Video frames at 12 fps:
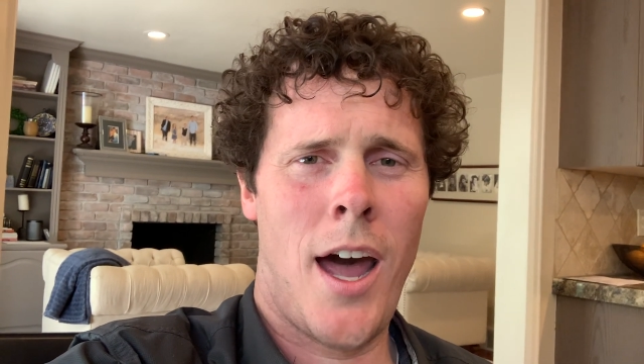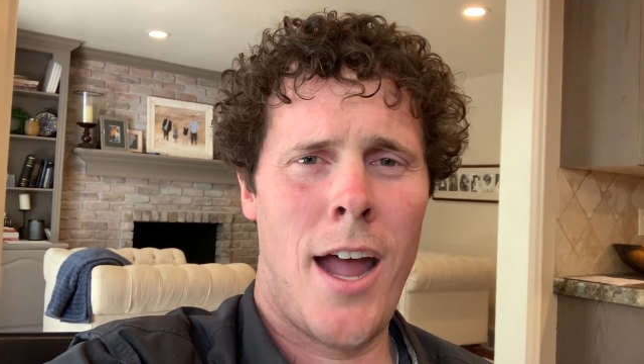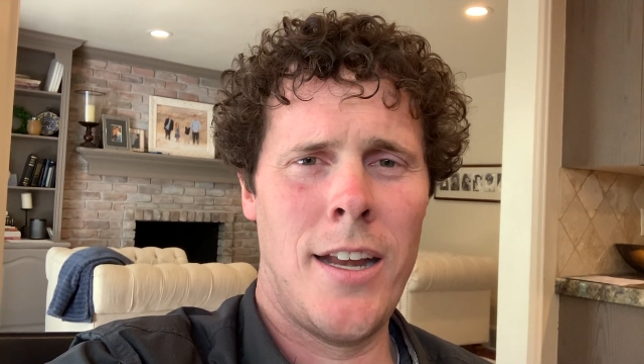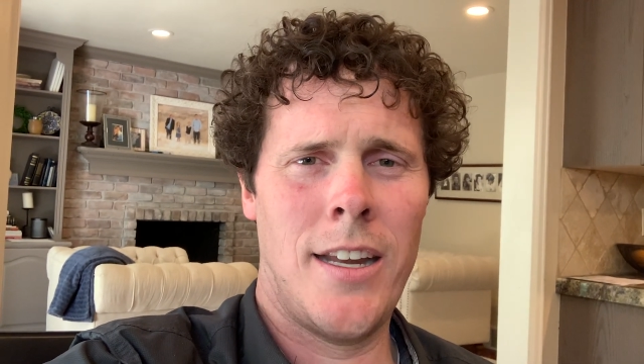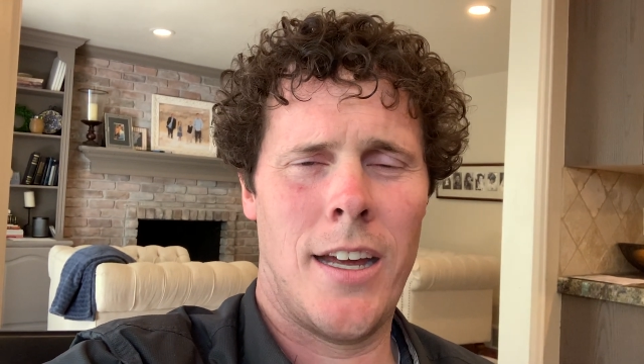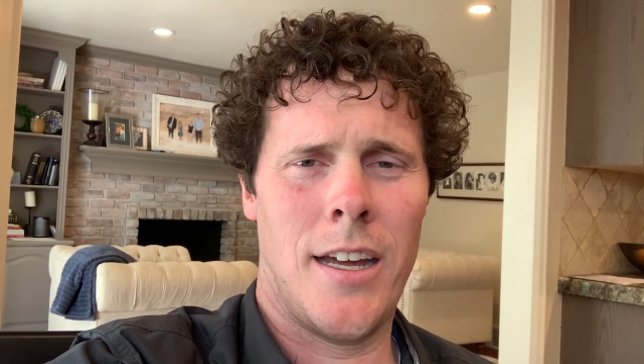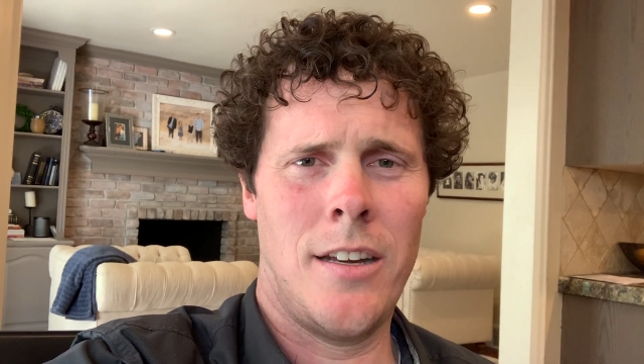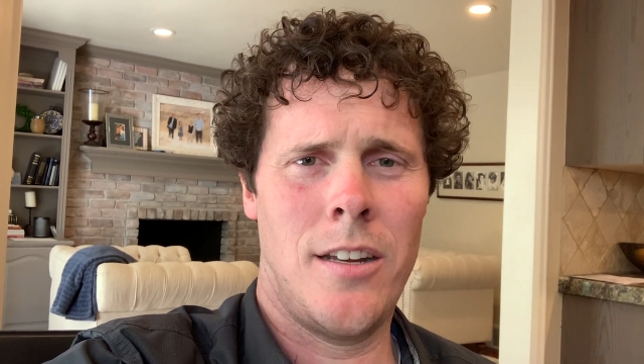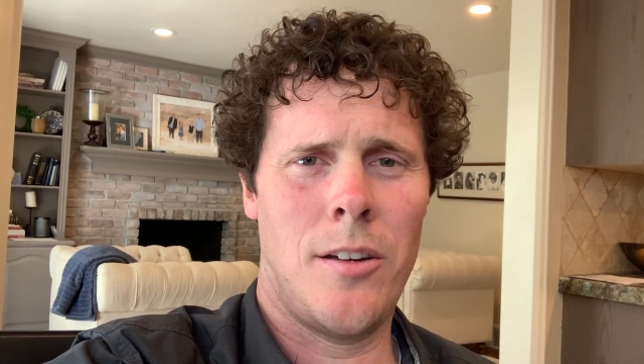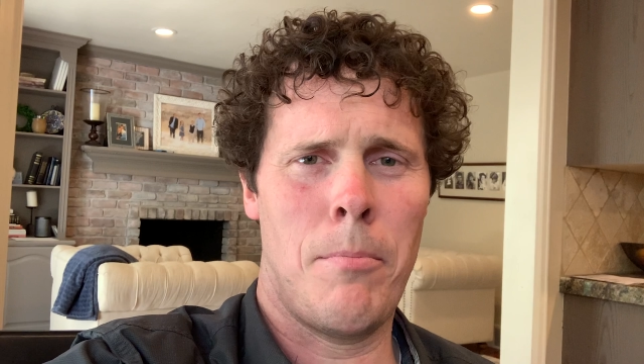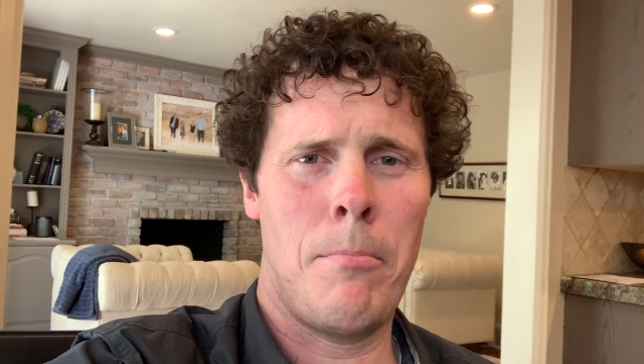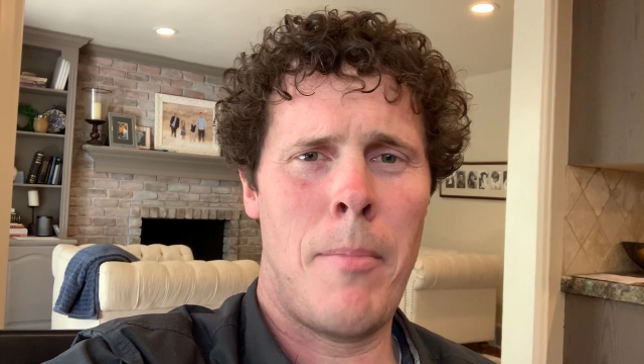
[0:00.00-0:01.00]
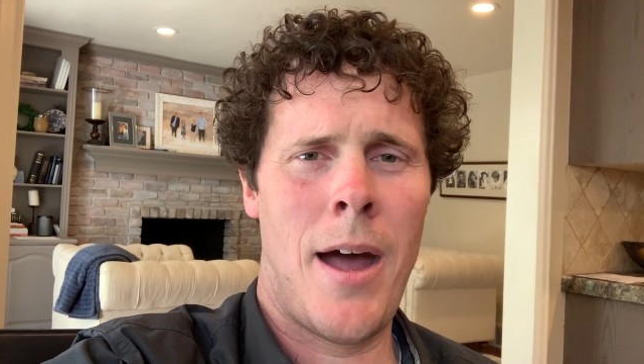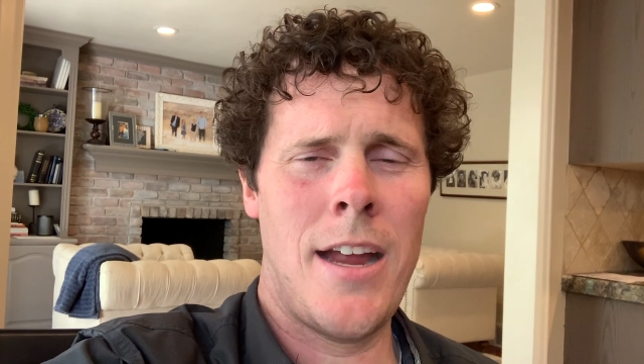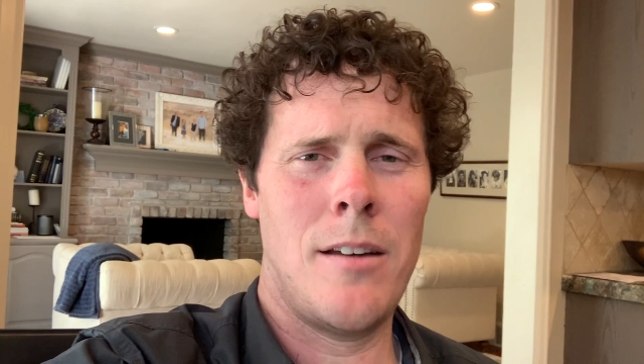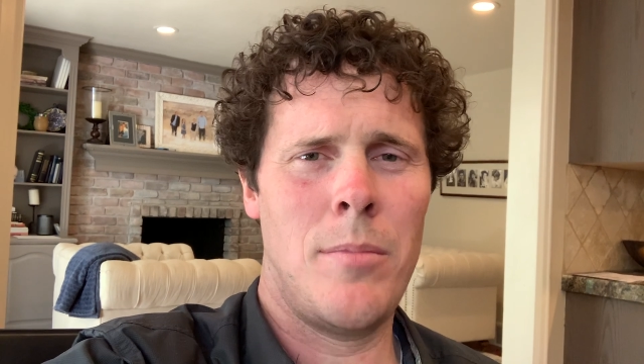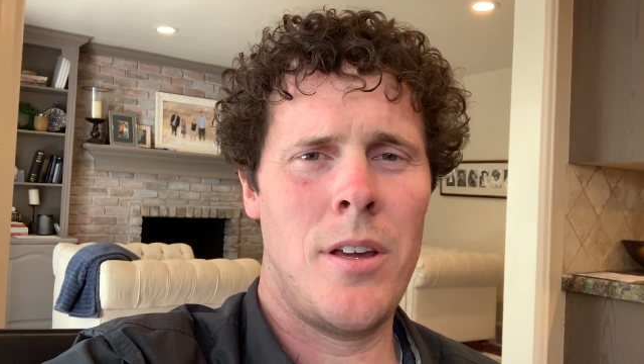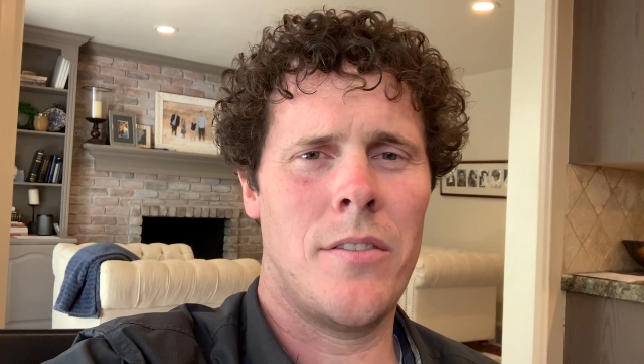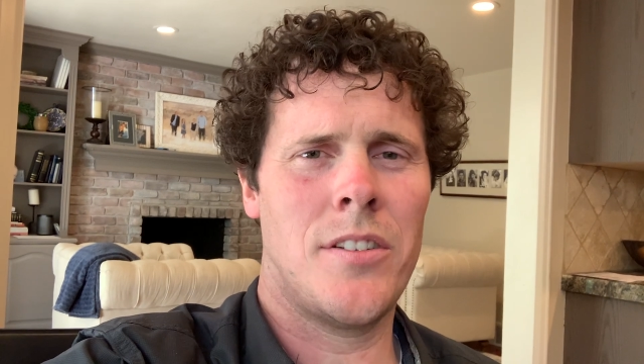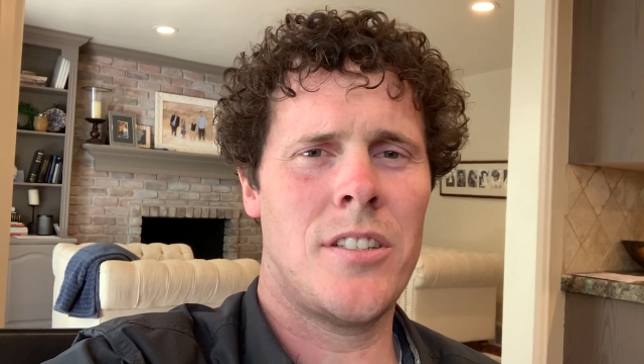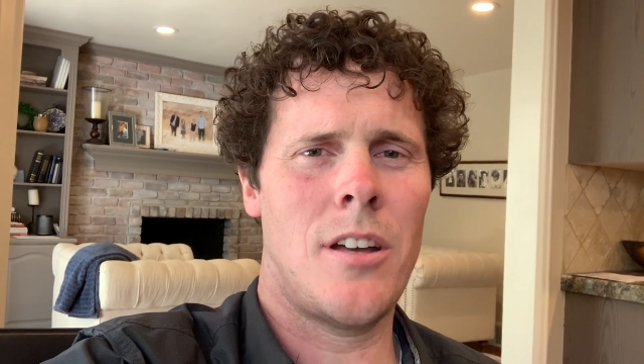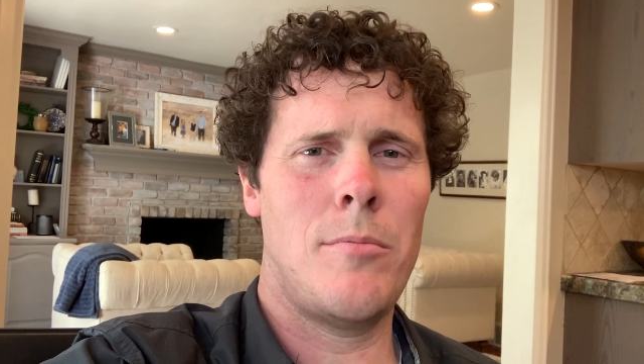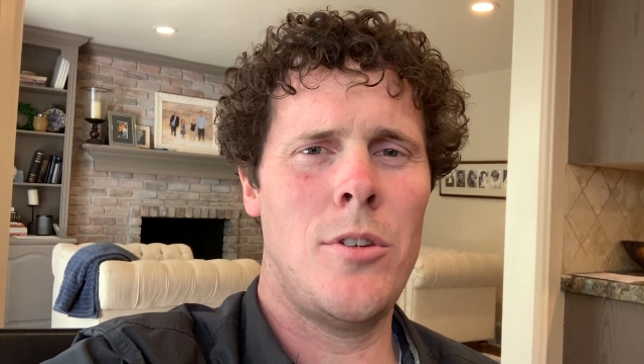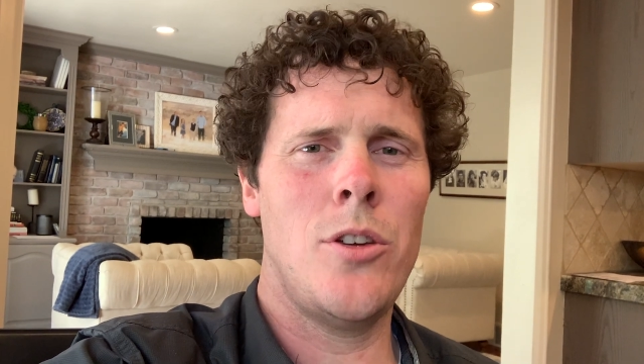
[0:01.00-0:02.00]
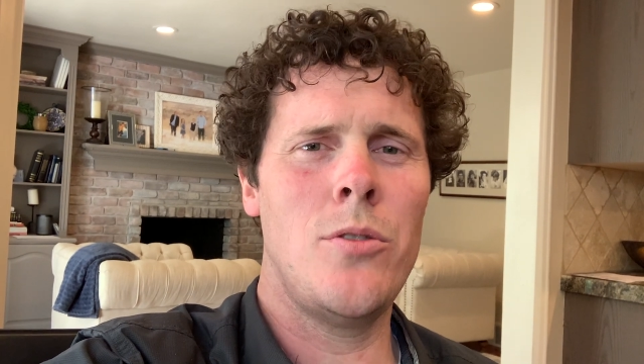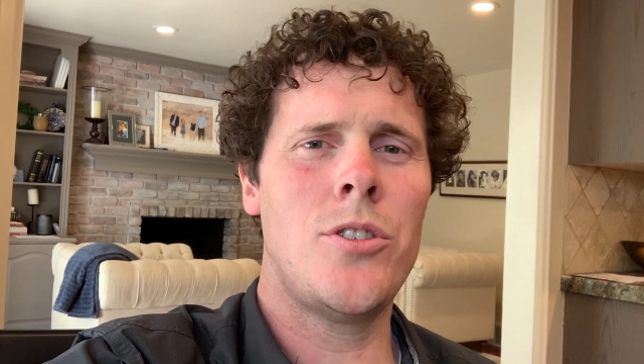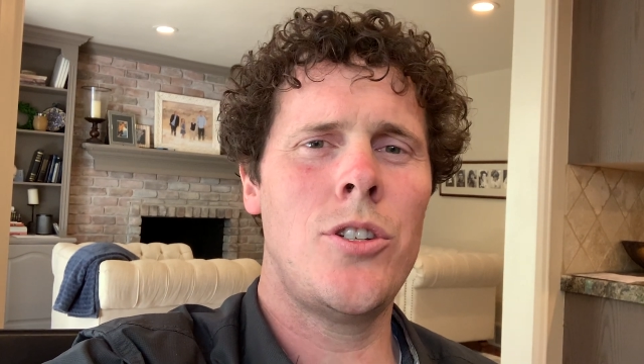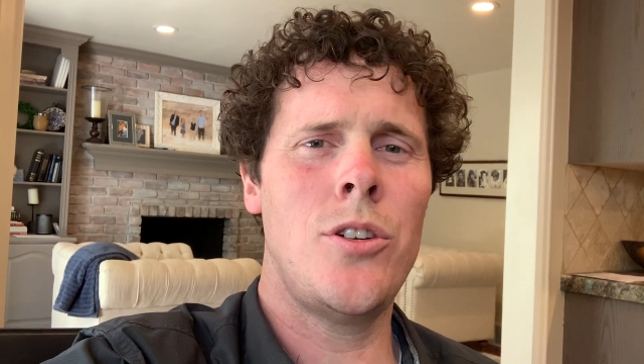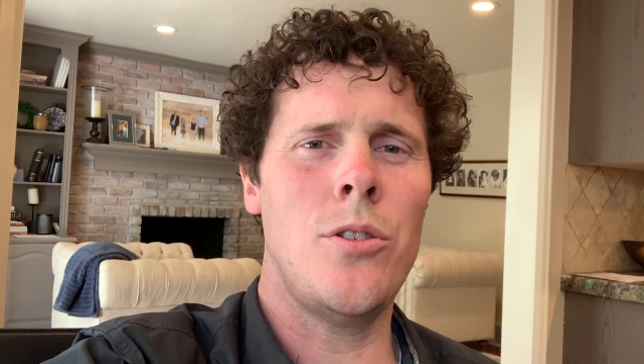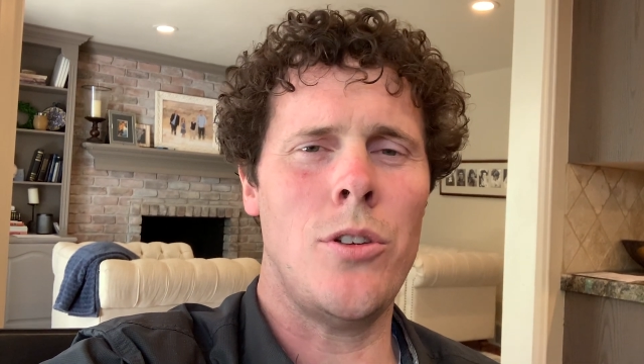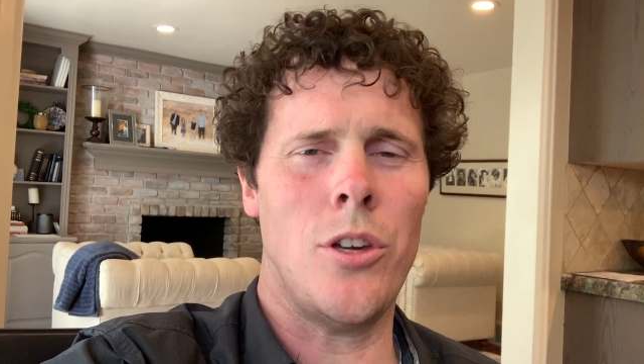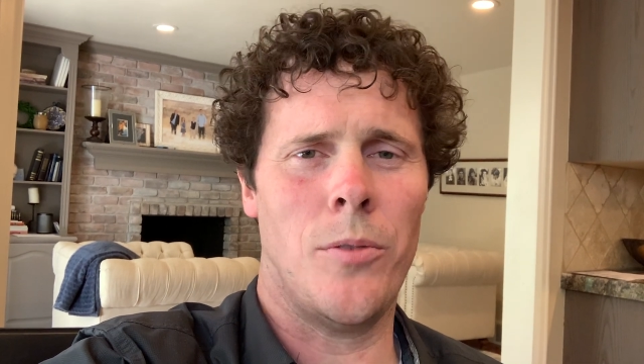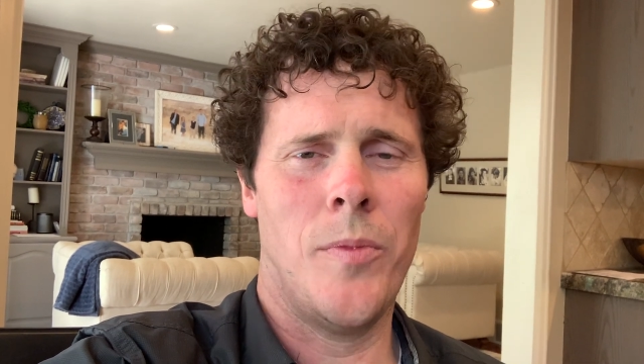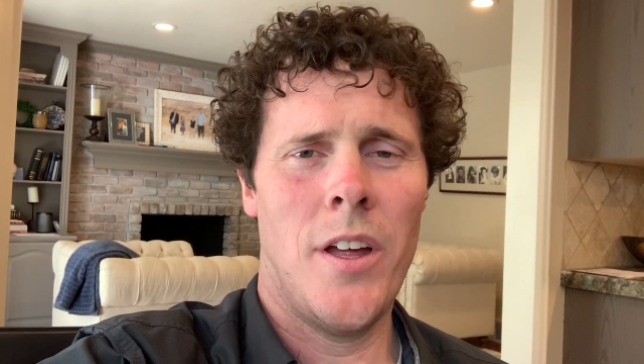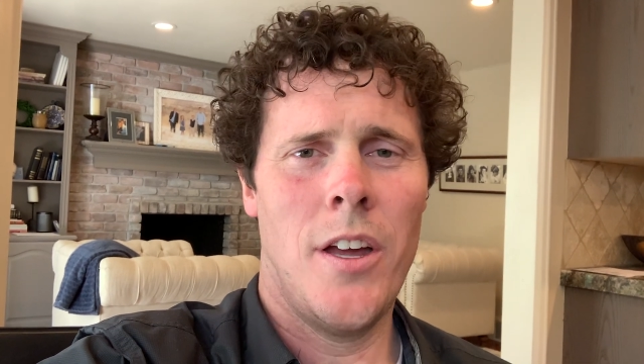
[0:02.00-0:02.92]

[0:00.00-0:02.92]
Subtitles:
I did might be of some use to you.